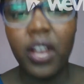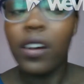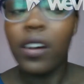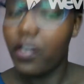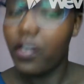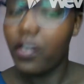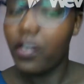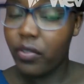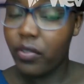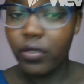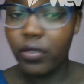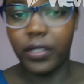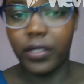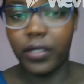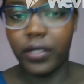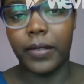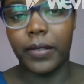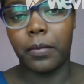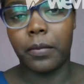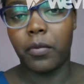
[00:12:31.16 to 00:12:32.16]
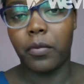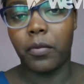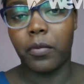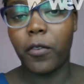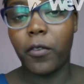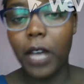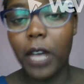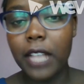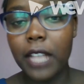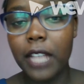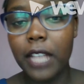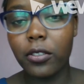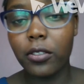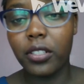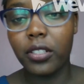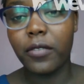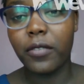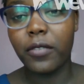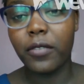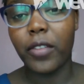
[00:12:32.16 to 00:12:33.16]
Rules for
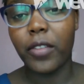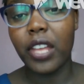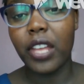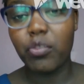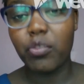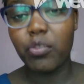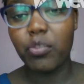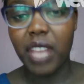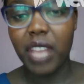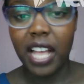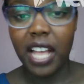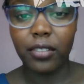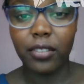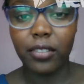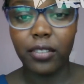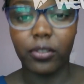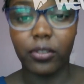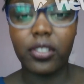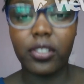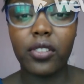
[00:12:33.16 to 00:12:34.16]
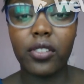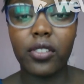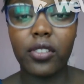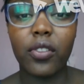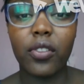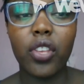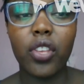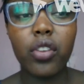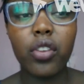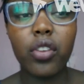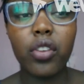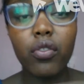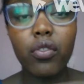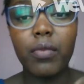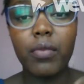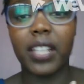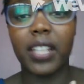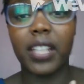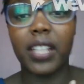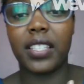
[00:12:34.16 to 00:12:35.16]
assault: for there to be assault, you
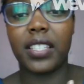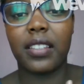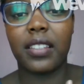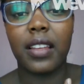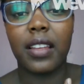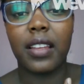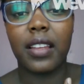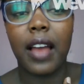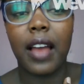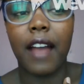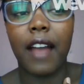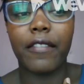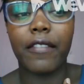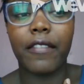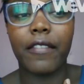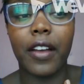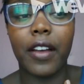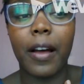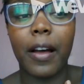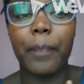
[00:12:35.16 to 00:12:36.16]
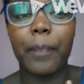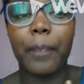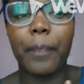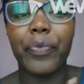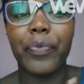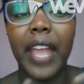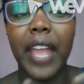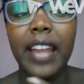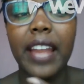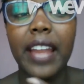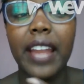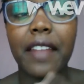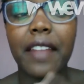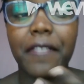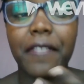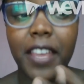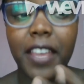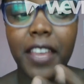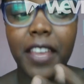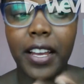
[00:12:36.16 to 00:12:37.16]
must have had
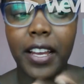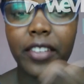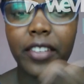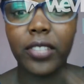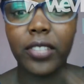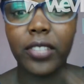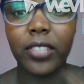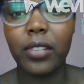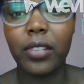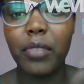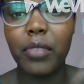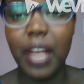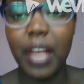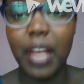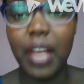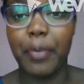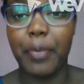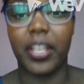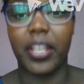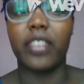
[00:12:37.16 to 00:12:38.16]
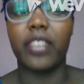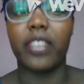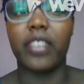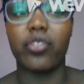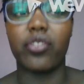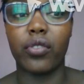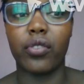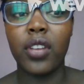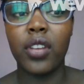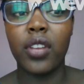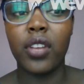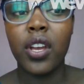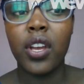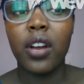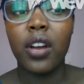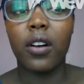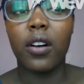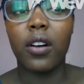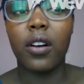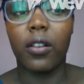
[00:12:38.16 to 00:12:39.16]
a reasonable apprehension
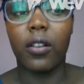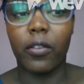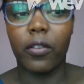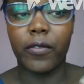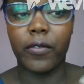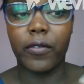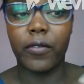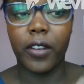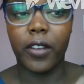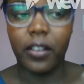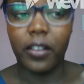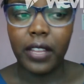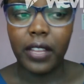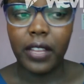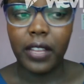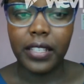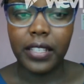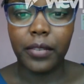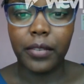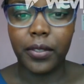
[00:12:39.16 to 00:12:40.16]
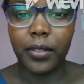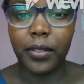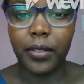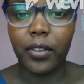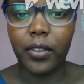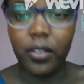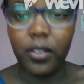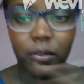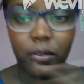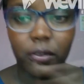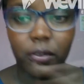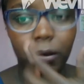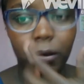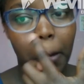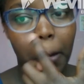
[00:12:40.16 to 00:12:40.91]
of that he was going to